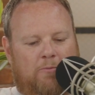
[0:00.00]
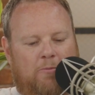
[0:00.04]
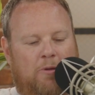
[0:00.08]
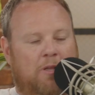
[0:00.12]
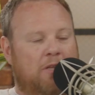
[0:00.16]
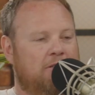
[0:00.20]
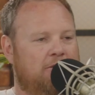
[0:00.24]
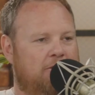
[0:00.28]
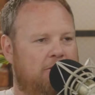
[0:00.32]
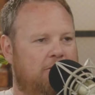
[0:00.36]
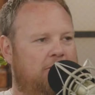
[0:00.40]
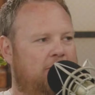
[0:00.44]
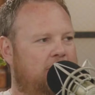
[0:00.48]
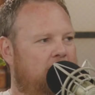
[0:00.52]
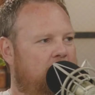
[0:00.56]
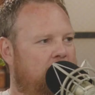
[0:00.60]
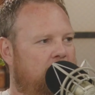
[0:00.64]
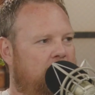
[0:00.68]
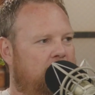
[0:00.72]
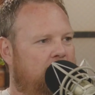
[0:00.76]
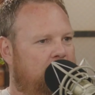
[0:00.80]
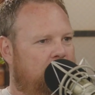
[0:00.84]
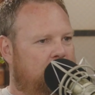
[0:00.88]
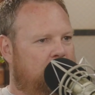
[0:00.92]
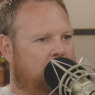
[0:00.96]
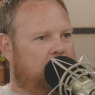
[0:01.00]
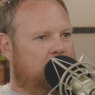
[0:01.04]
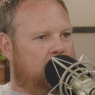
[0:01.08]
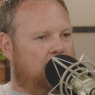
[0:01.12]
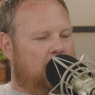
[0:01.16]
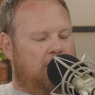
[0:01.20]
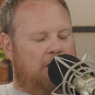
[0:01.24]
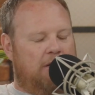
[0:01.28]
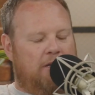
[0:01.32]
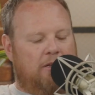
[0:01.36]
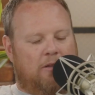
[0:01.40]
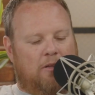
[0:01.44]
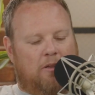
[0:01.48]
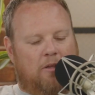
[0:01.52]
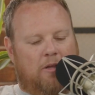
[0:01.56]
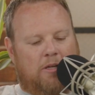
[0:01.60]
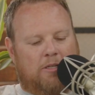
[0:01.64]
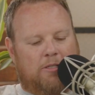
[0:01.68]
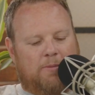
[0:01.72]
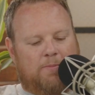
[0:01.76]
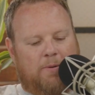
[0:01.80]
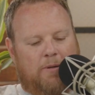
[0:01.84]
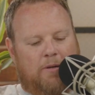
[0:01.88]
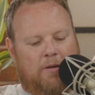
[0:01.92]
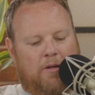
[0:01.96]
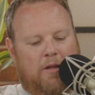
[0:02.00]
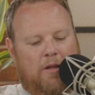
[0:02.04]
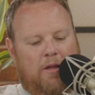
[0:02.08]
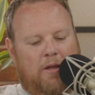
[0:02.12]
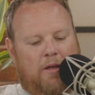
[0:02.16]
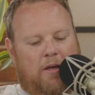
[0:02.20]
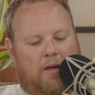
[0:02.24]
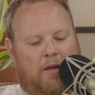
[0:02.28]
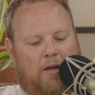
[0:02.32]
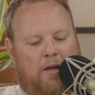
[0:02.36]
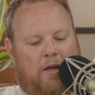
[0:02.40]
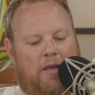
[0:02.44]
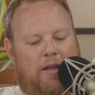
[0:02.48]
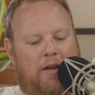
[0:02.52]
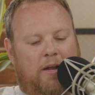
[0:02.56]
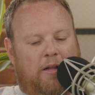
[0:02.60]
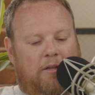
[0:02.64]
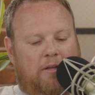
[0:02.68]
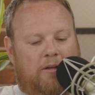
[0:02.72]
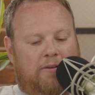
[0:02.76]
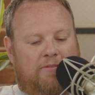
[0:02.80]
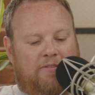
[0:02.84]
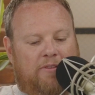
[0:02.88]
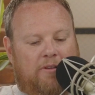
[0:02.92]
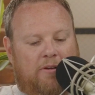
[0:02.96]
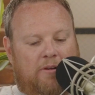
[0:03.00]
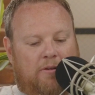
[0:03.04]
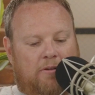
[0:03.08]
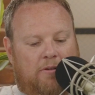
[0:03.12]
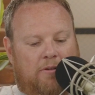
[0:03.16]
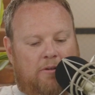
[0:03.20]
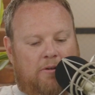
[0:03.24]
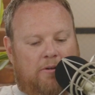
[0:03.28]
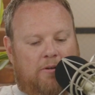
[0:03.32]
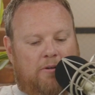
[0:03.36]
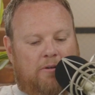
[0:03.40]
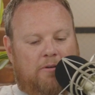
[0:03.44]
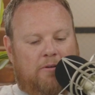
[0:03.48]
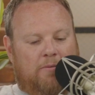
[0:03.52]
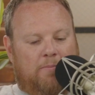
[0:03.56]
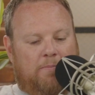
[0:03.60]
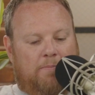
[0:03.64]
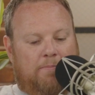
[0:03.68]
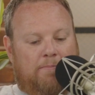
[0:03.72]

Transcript: Well, that's good that they're delaying the launch, but uh, and I love their their